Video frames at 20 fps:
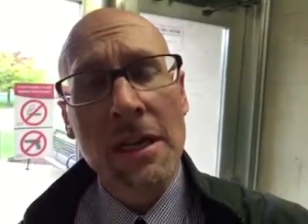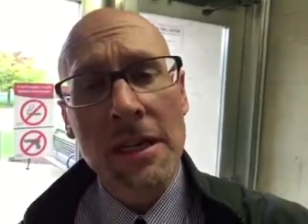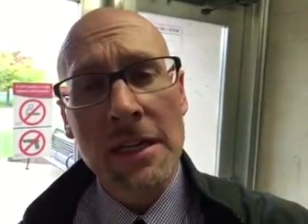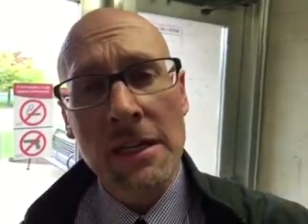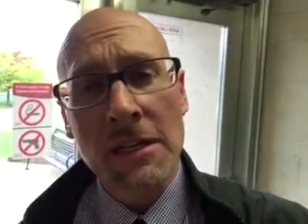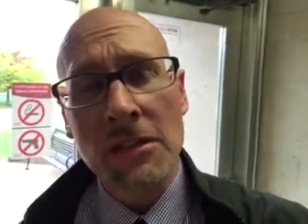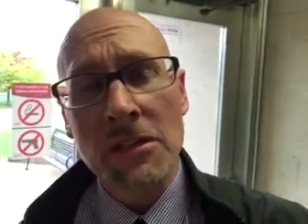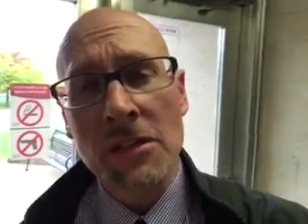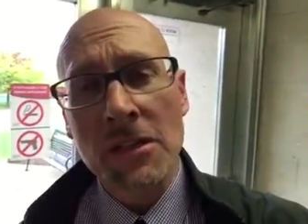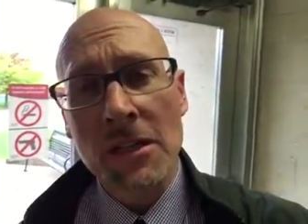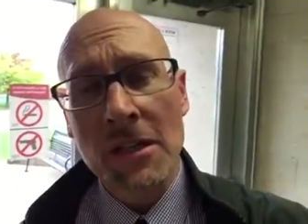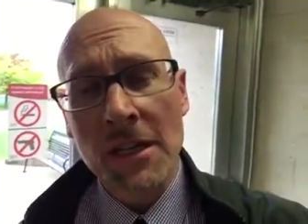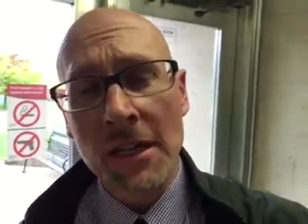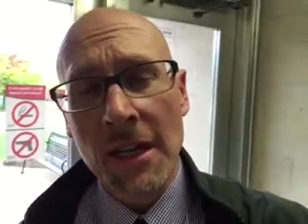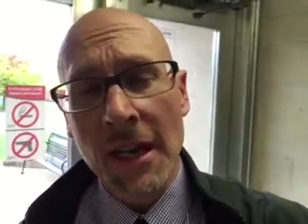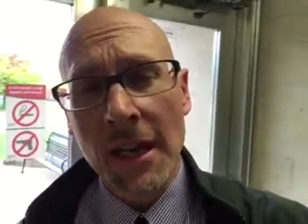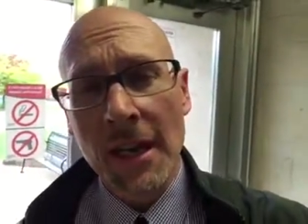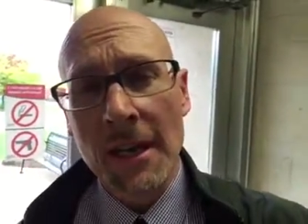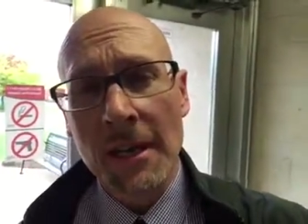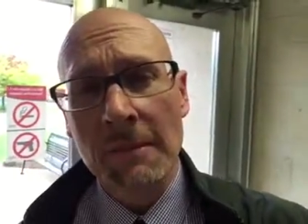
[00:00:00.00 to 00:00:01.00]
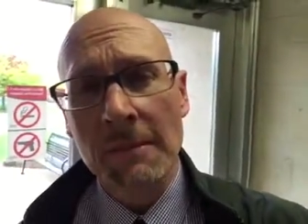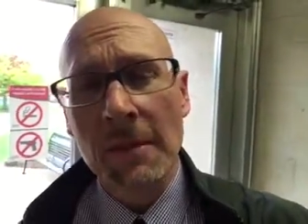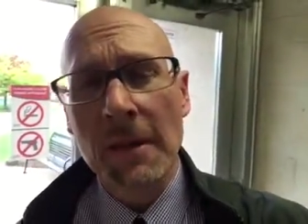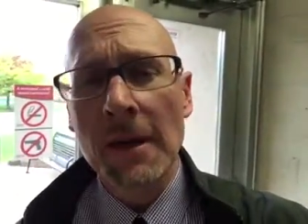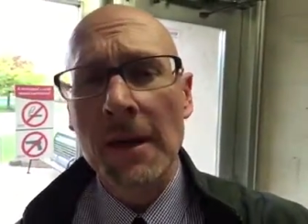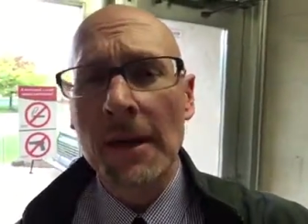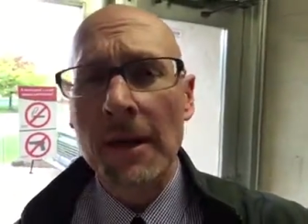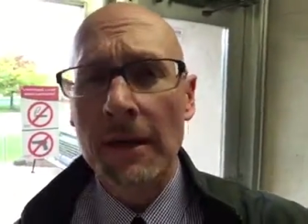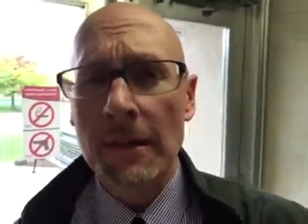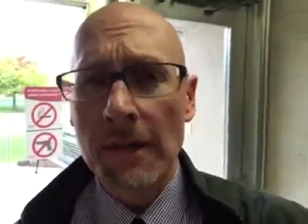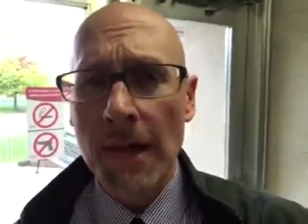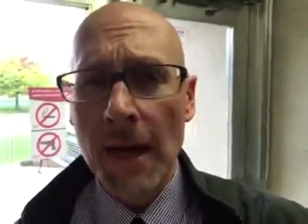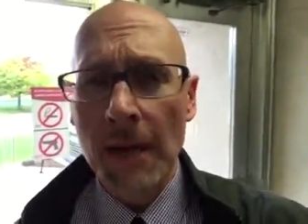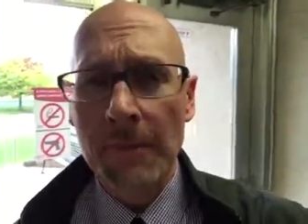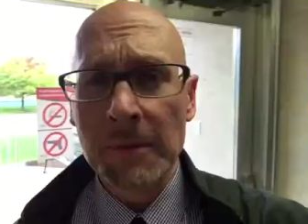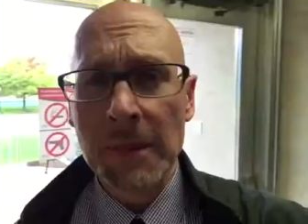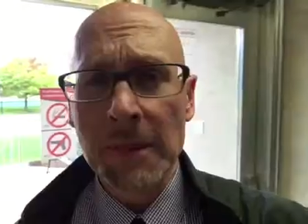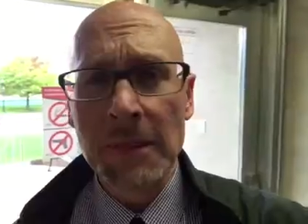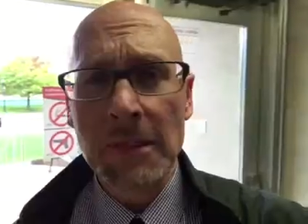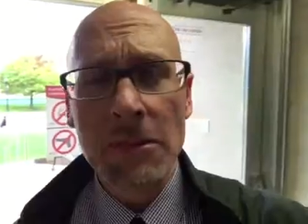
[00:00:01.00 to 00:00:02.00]
into the game
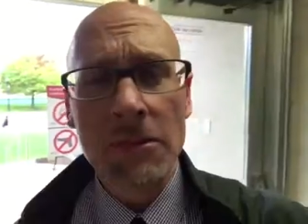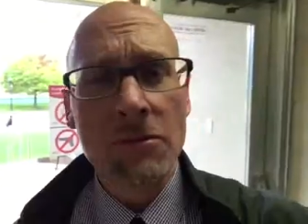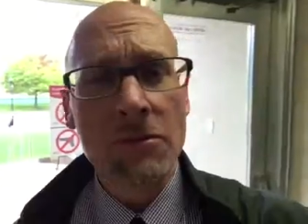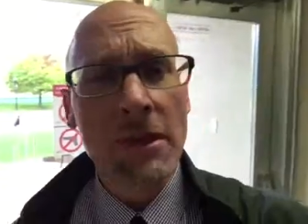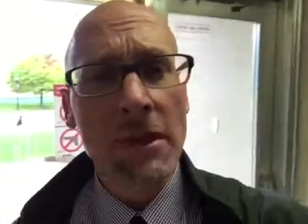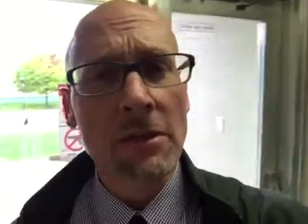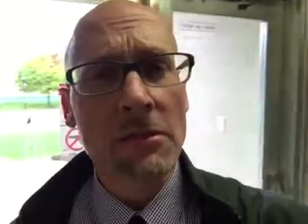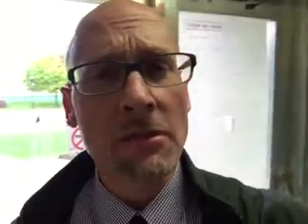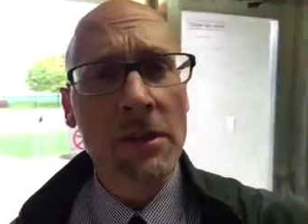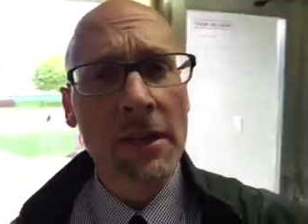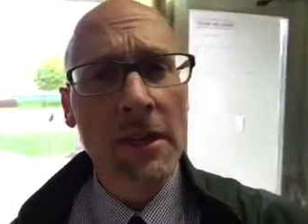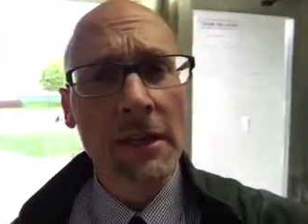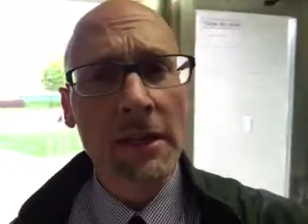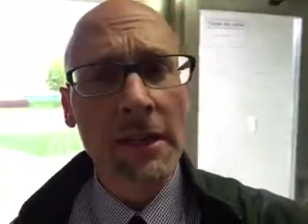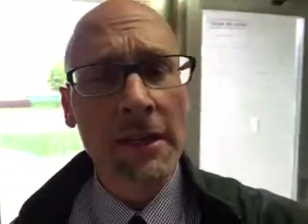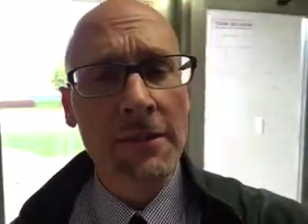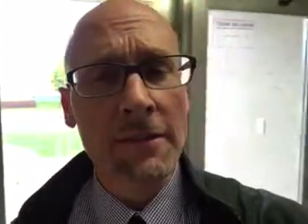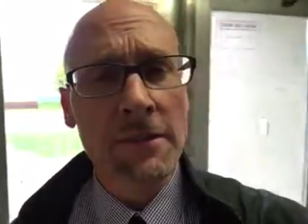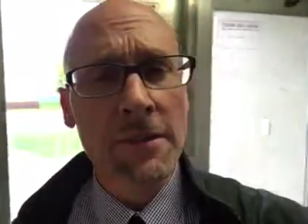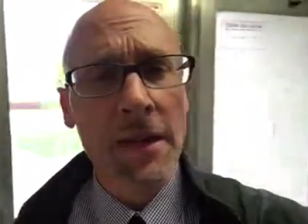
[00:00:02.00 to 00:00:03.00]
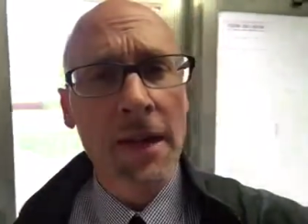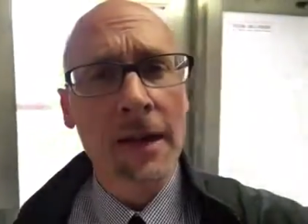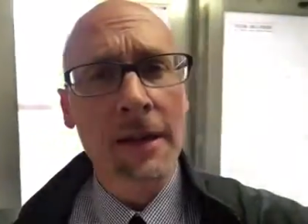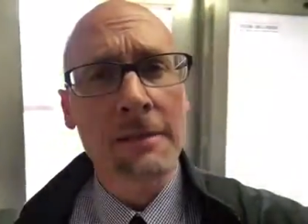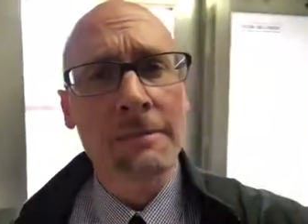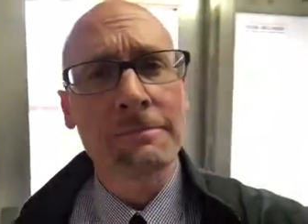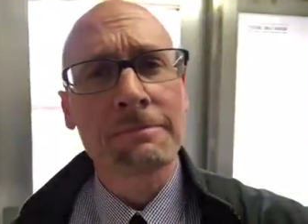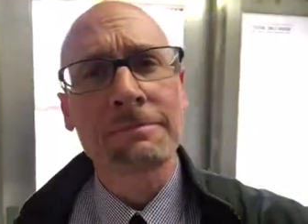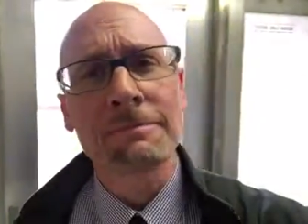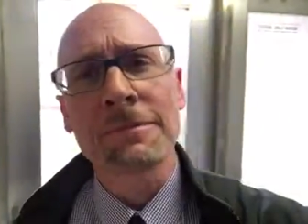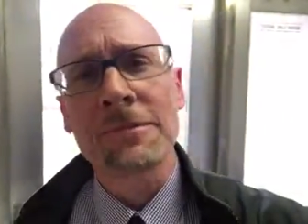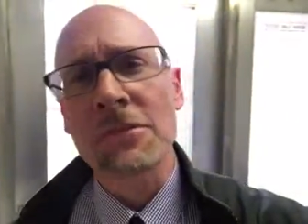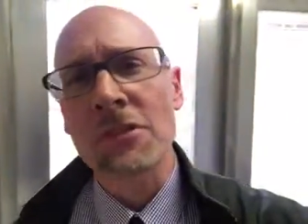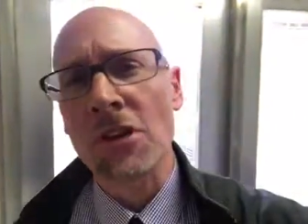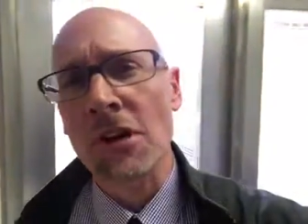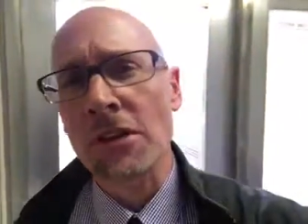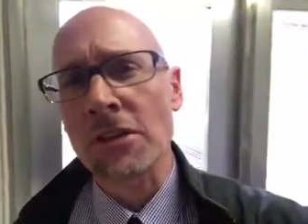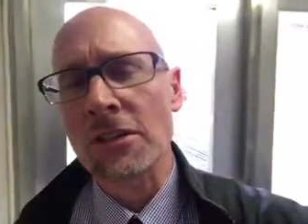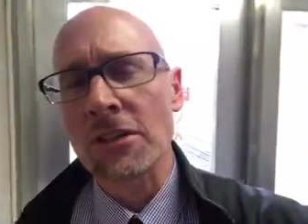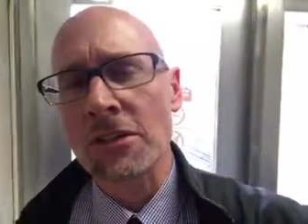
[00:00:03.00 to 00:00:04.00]
adopting the strength training lifestyle.
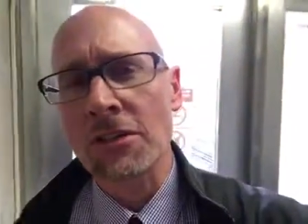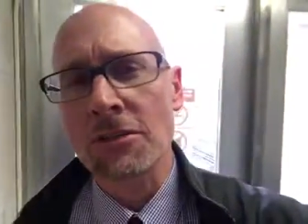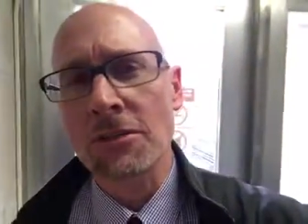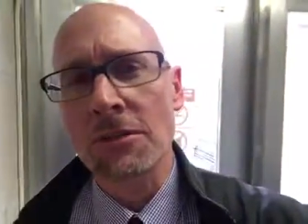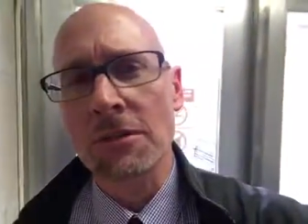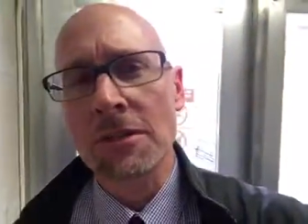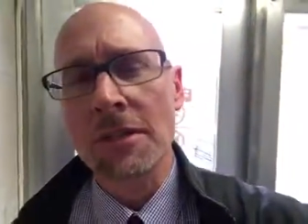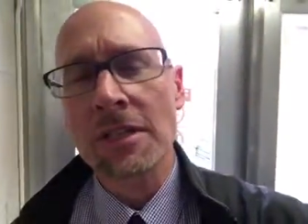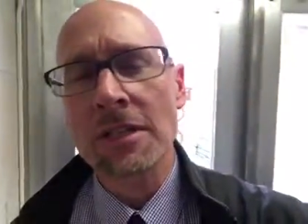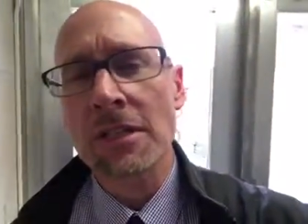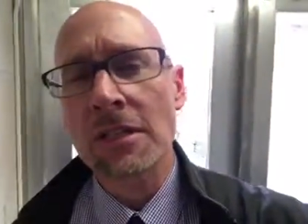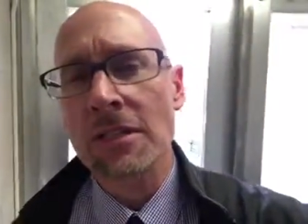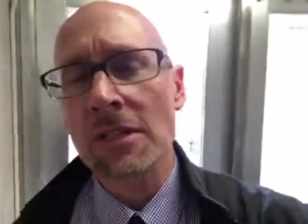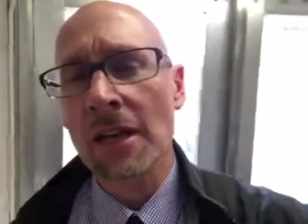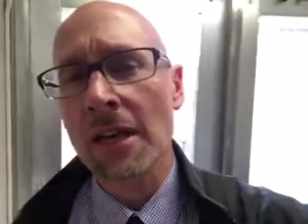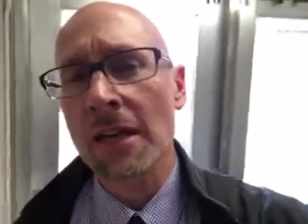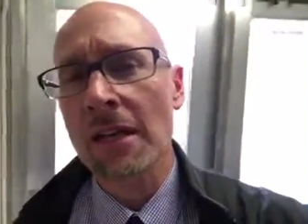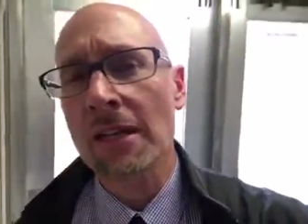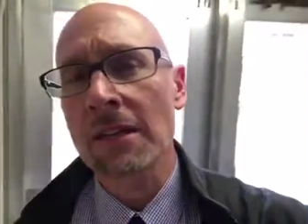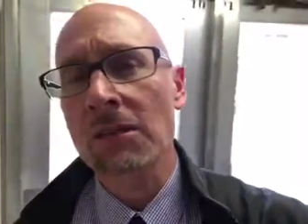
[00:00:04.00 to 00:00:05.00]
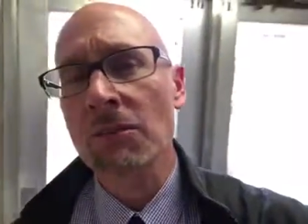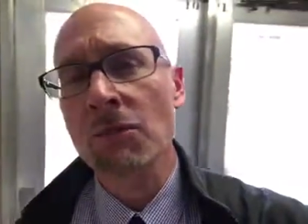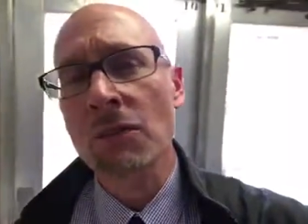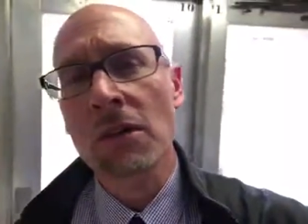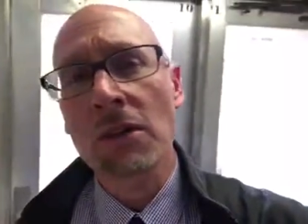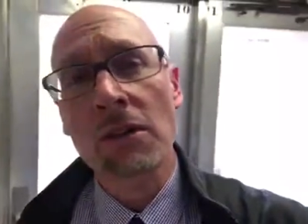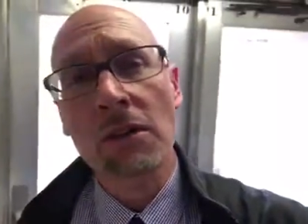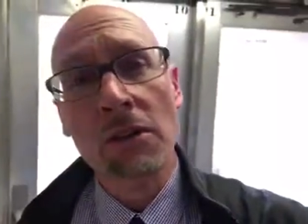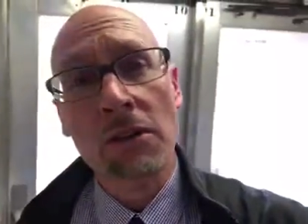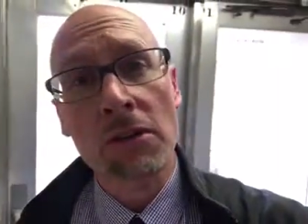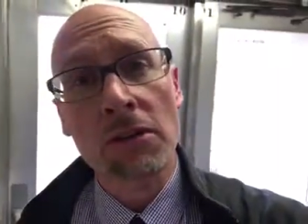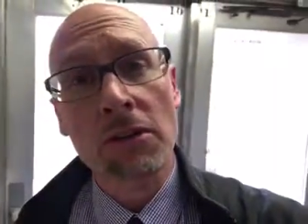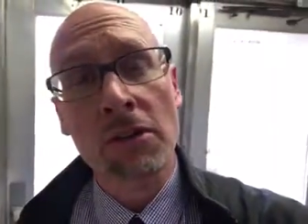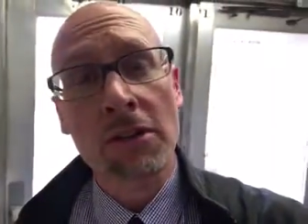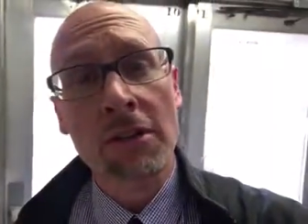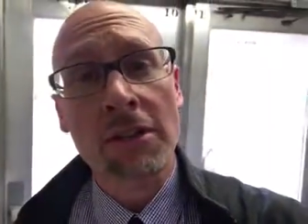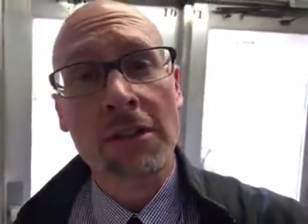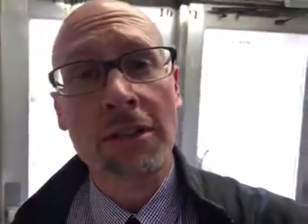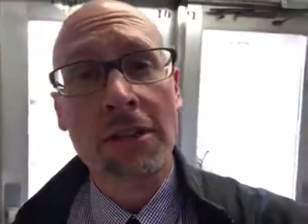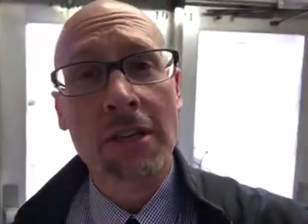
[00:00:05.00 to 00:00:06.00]
Talk to you soon. This is day
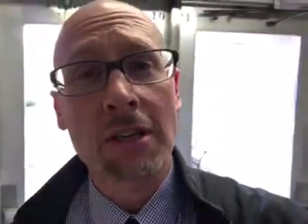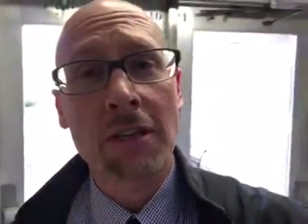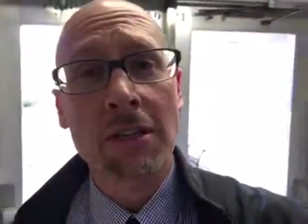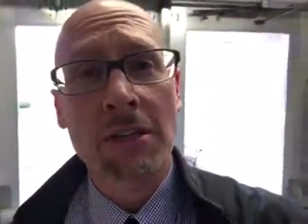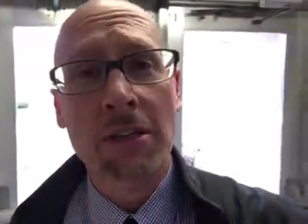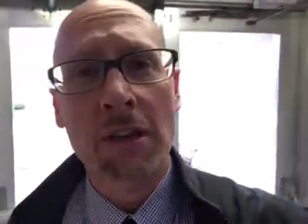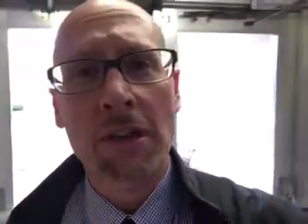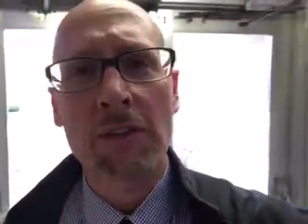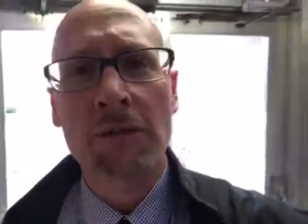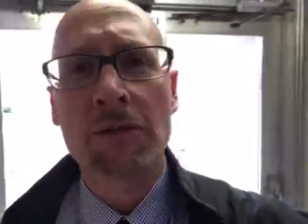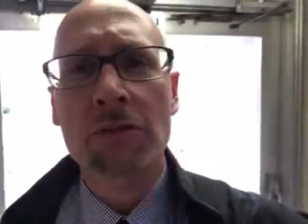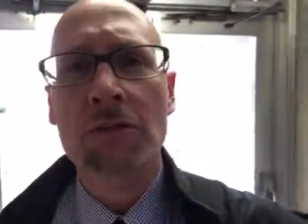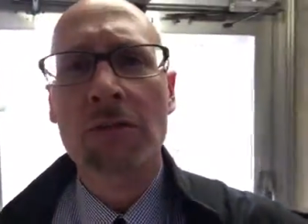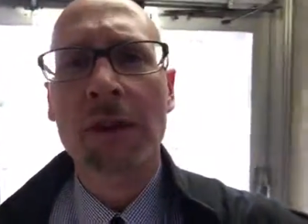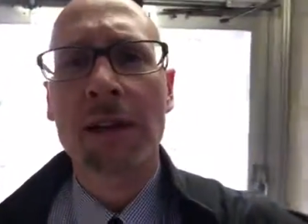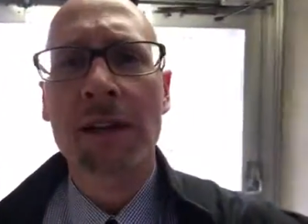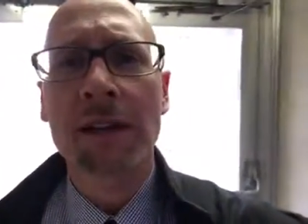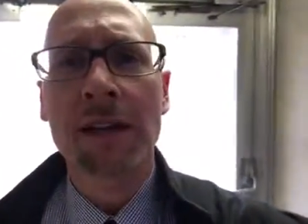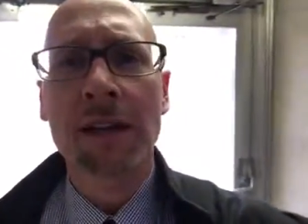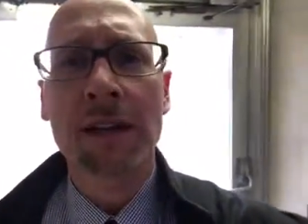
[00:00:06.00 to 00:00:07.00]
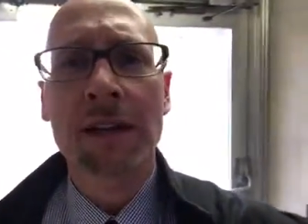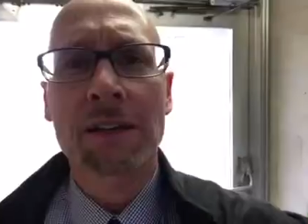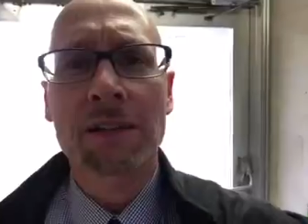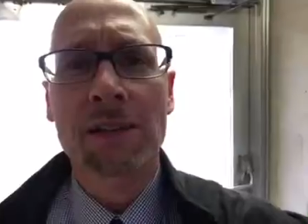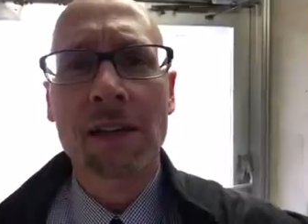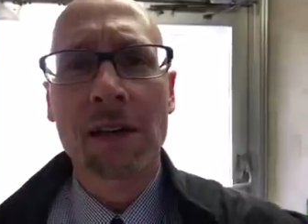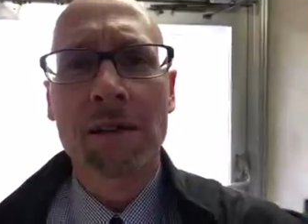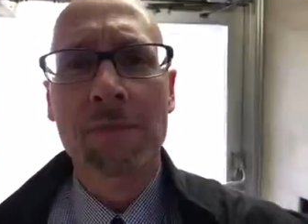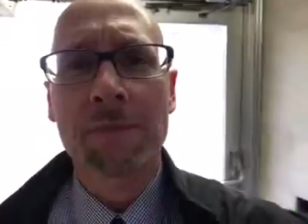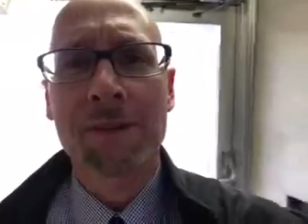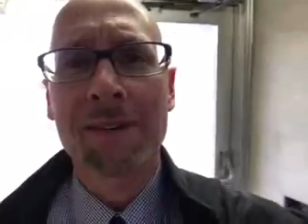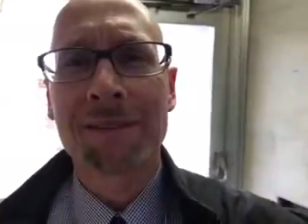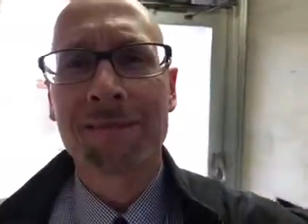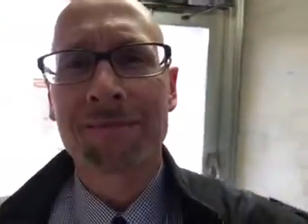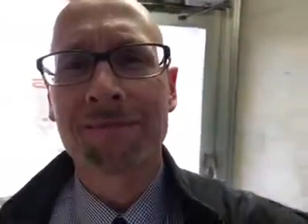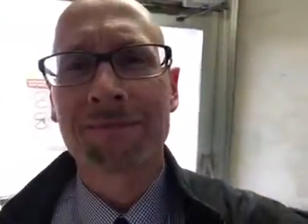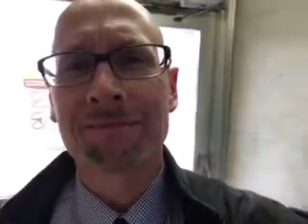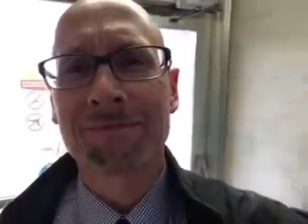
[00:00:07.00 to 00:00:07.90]
336 of Train Like a Champion.